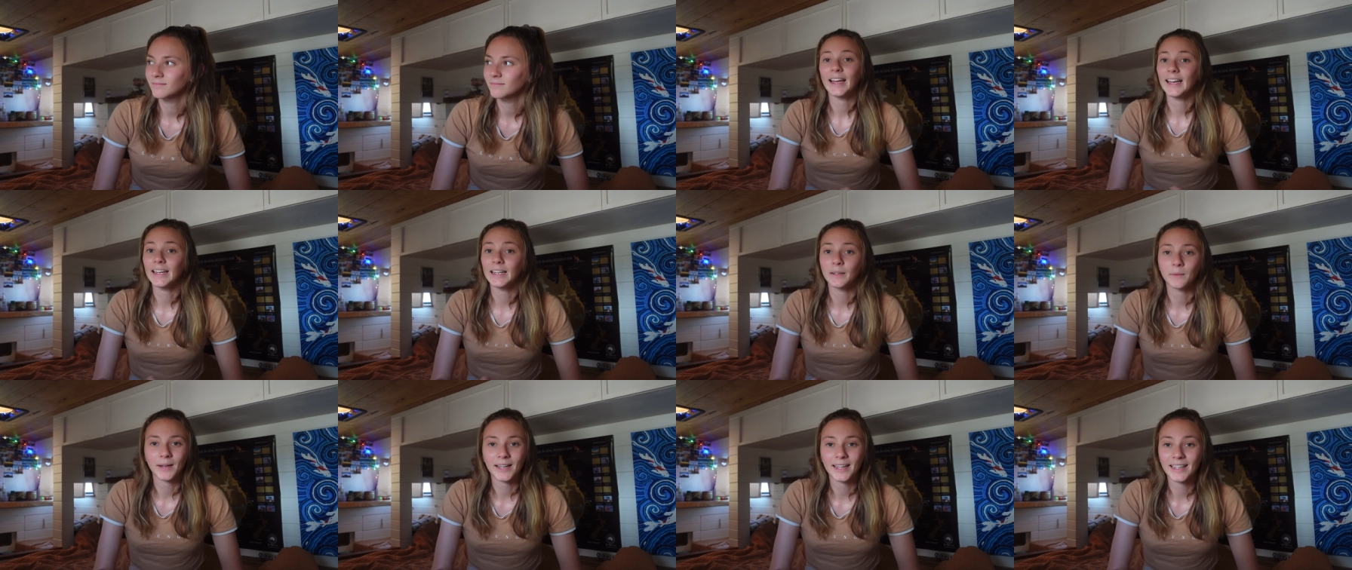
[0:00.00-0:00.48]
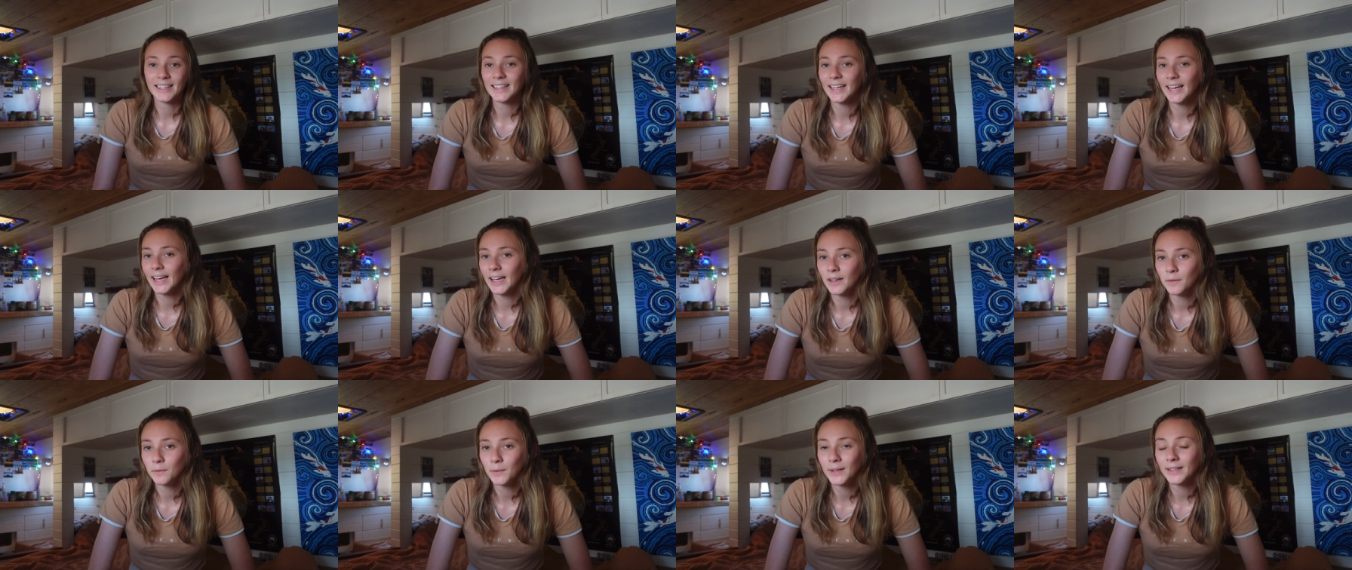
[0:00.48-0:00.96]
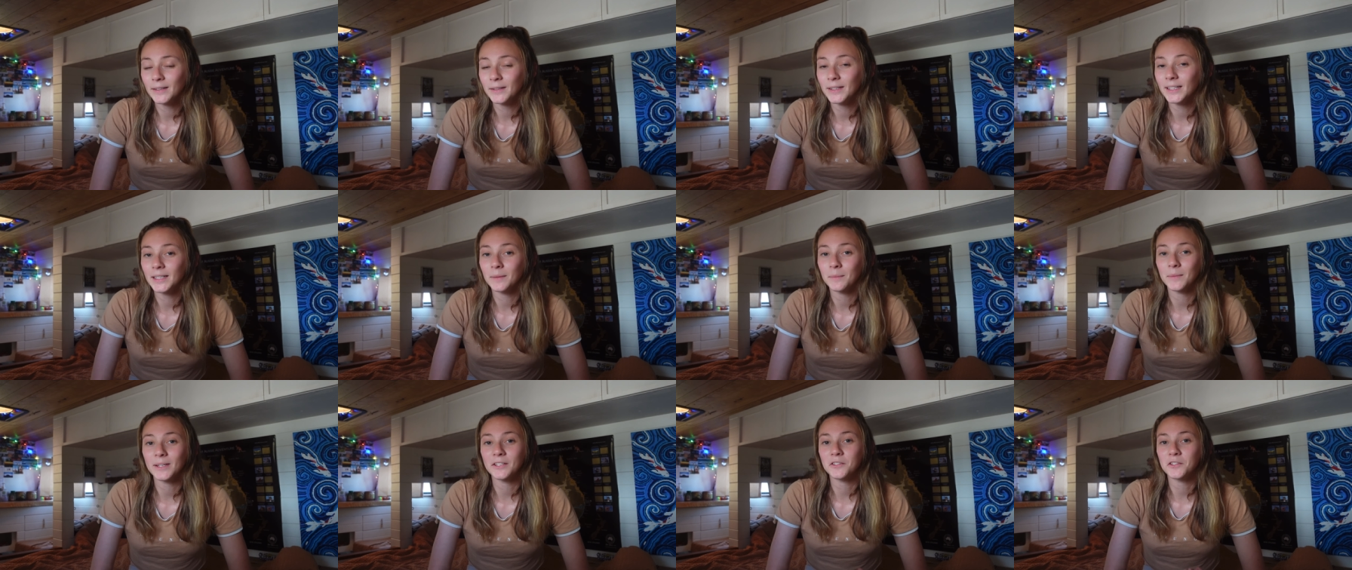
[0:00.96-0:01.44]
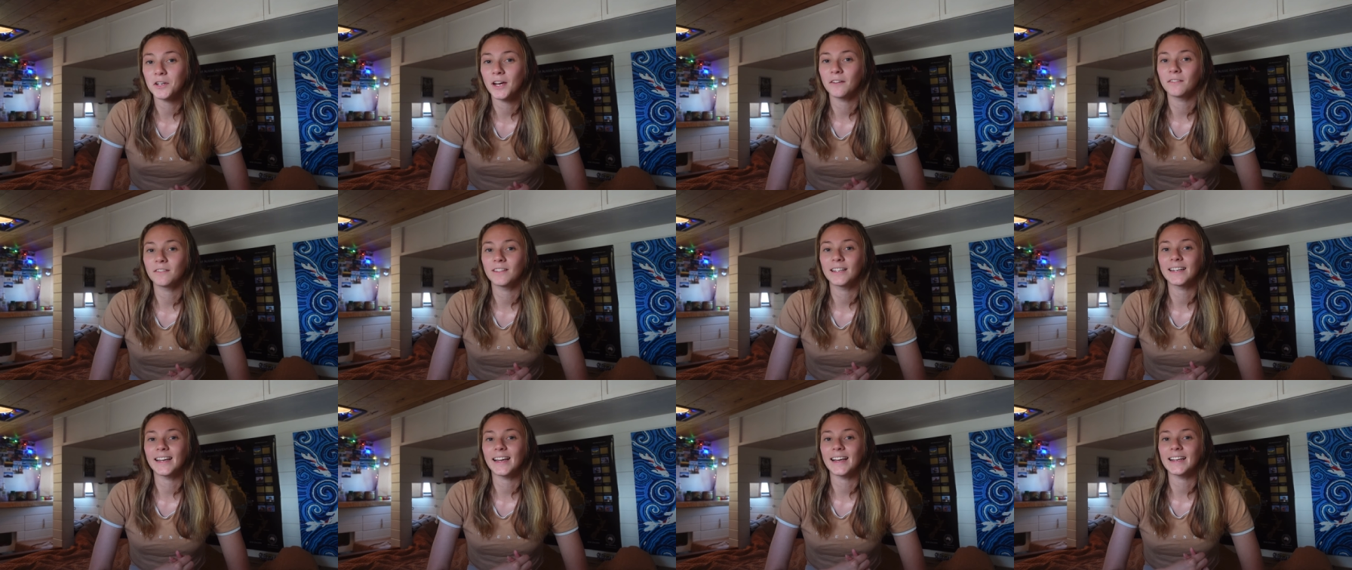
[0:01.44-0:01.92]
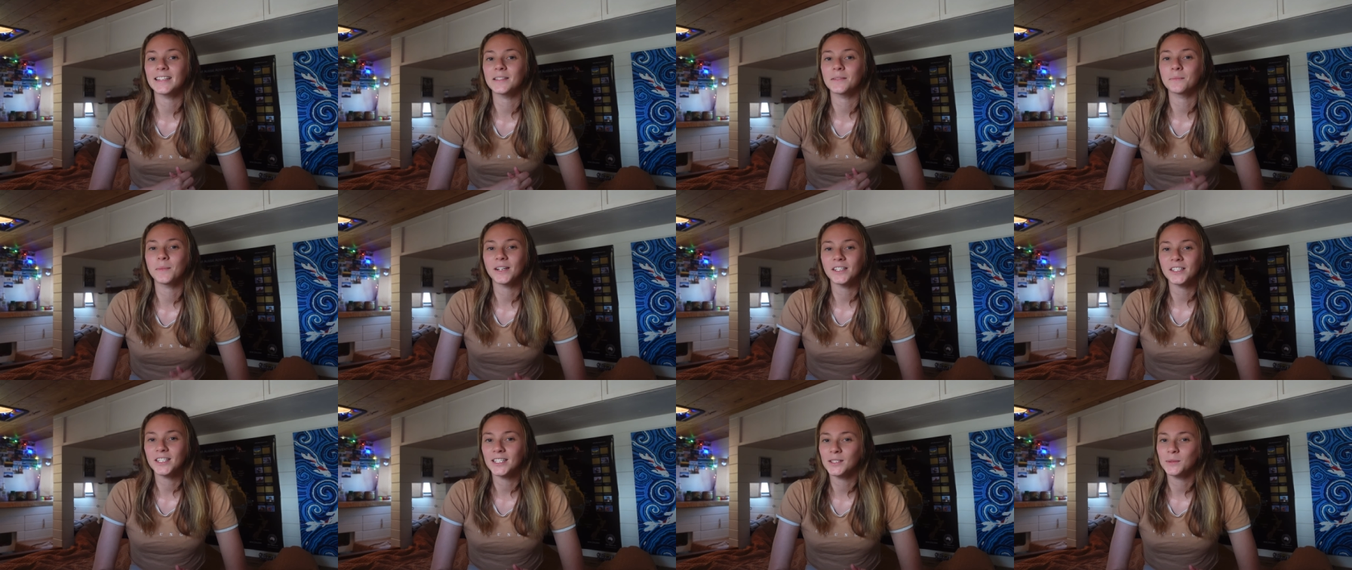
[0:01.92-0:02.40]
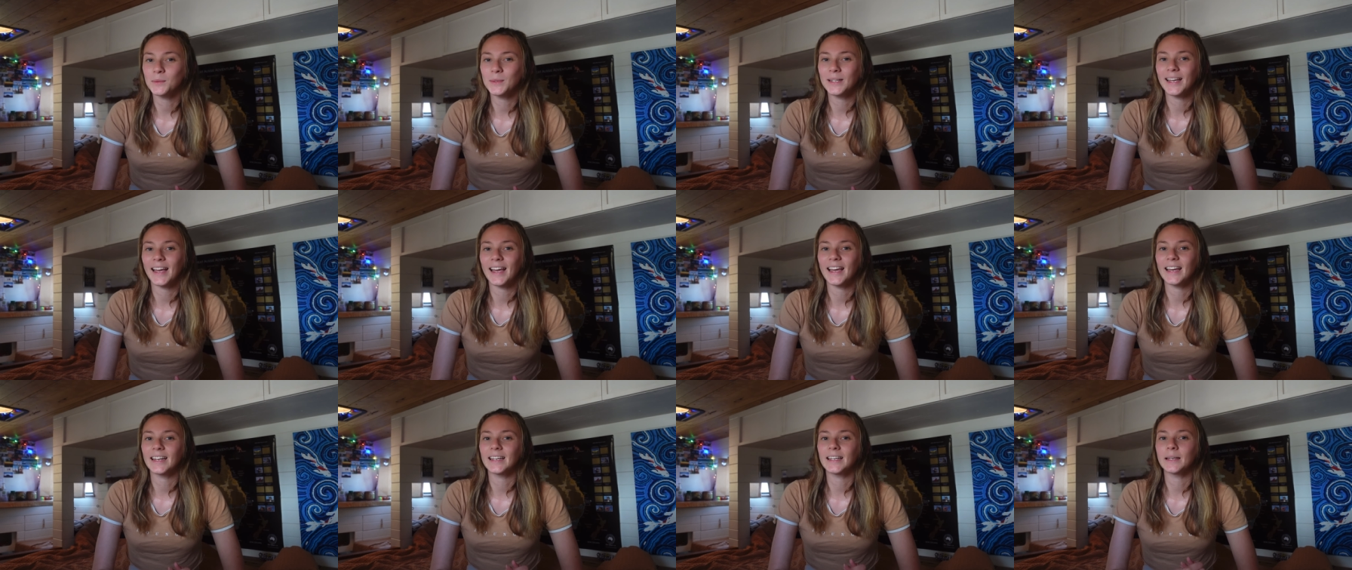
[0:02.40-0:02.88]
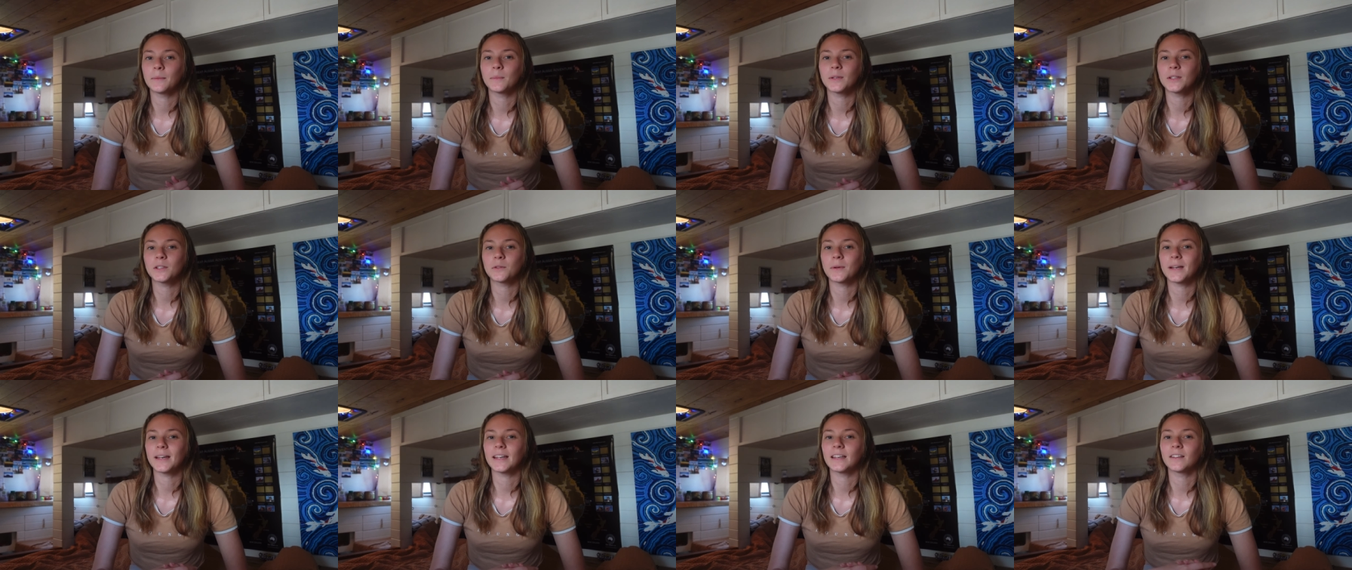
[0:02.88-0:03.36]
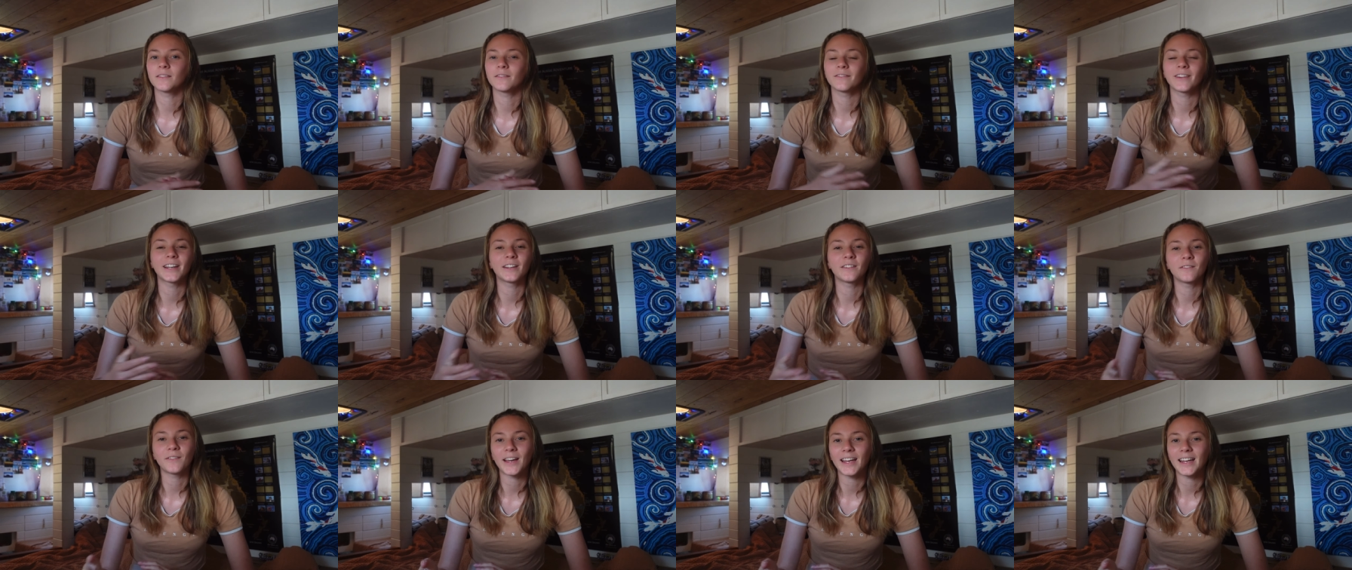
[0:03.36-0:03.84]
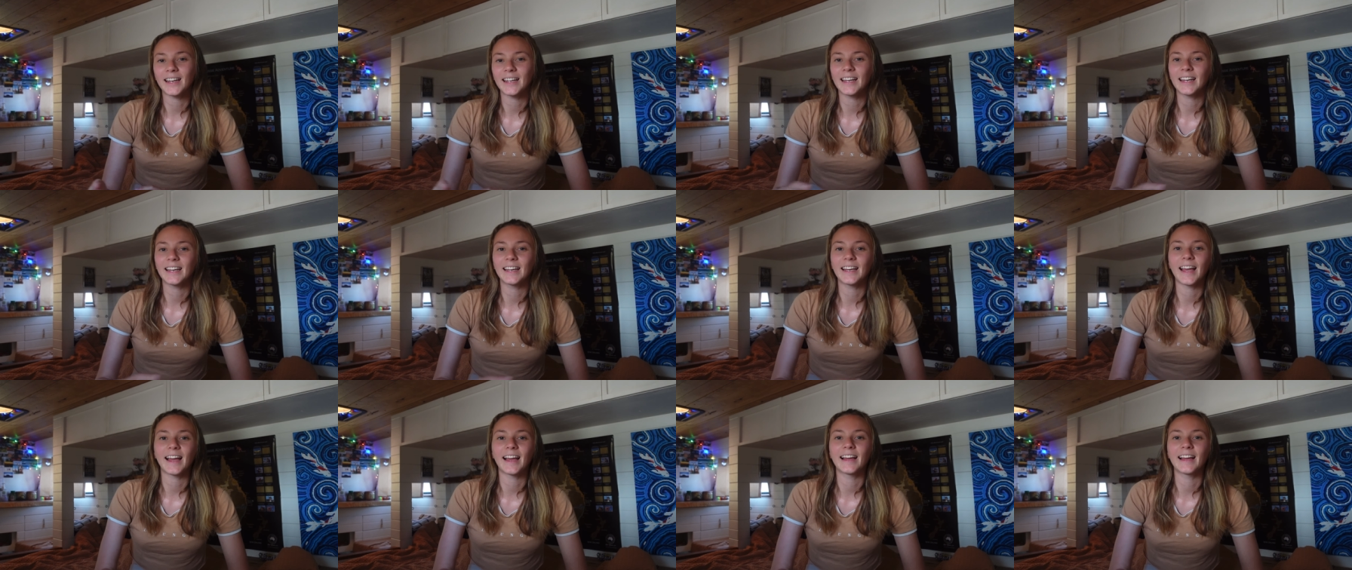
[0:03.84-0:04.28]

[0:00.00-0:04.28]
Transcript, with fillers: Anyway, yeah, we're going to be traveling as much as we can in between renovating